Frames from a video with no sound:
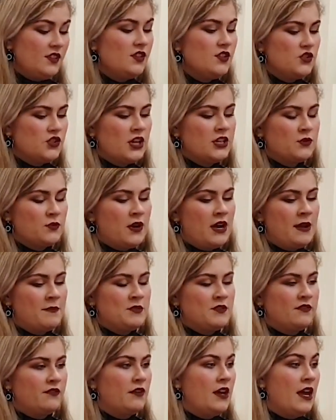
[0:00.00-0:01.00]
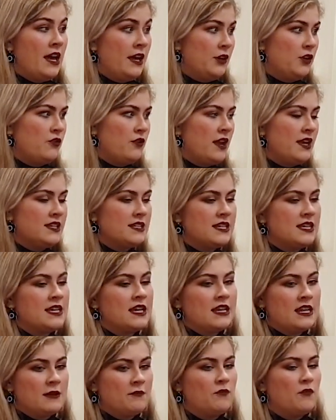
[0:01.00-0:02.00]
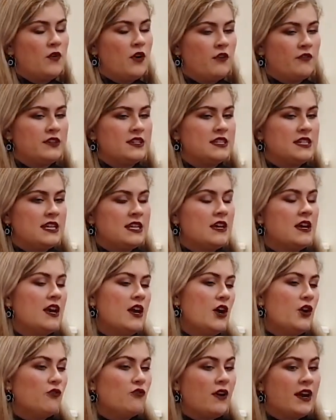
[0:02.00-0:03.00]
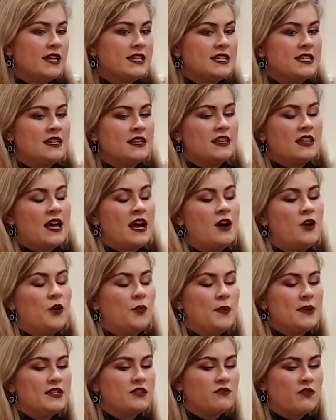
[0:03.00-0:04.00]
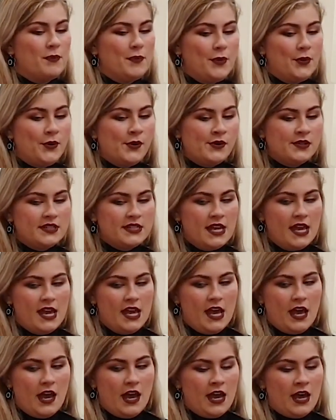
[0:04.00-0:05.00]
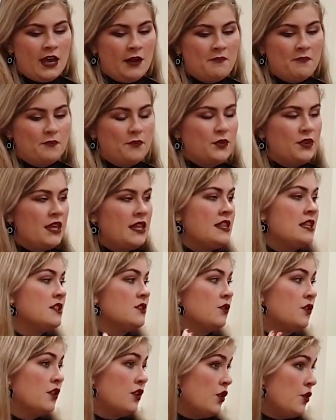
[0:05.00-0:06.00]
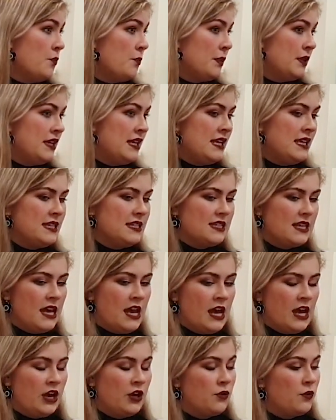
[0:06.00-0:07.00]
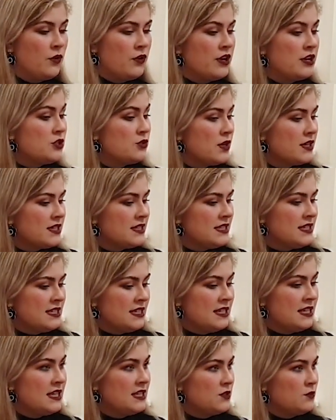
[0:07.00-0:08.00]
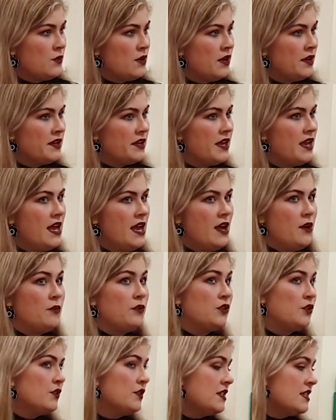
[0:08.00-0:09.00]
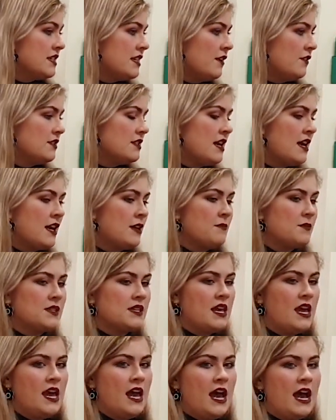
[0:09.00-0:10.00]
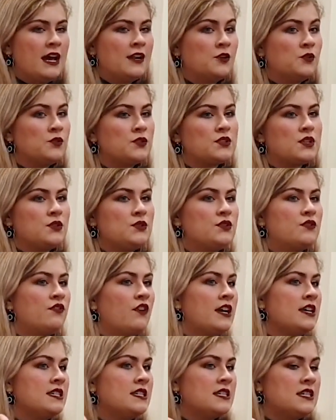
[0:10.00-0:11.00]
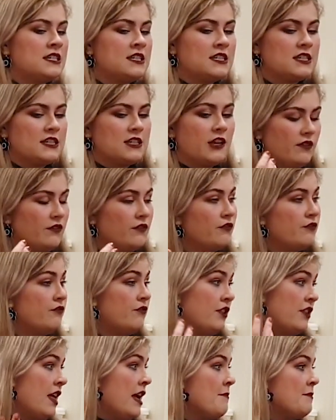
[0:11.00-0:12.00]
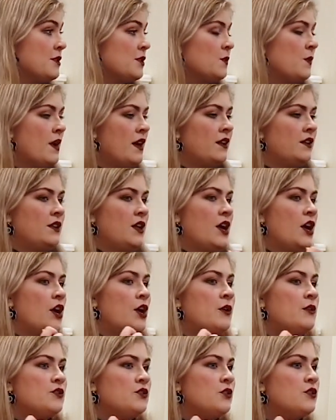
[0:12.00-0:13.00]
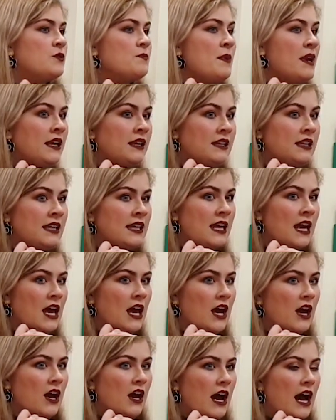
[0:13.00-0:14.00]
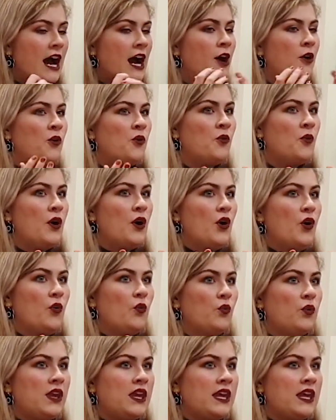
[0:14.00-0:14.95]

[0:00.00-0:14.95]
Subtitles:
So that's what I'm creating, and I'm obviously writing that up as a report. But then there's other companies who are interested in this work with other cell types and also devices for them as well. So it's mainly how we